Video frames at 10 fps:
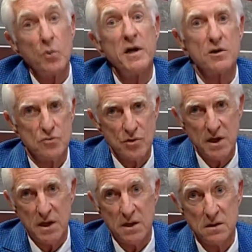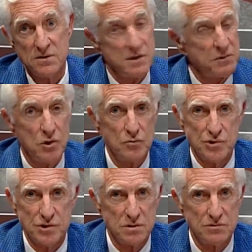We agree zip
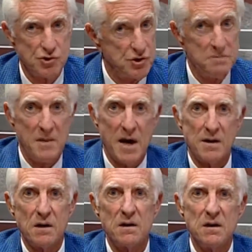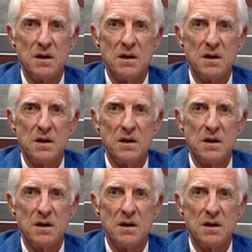codes shouldn't matter.